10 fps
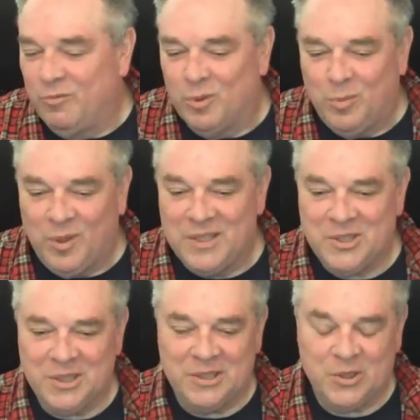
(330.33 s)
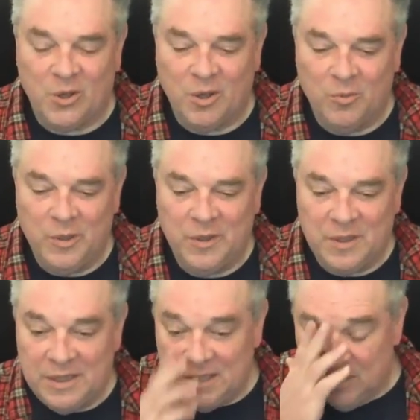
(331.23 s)
replaced the guitar with
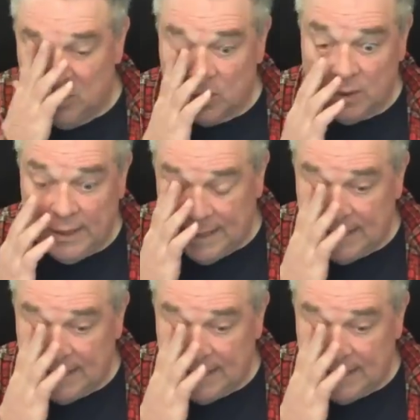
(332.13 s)
the ukulele.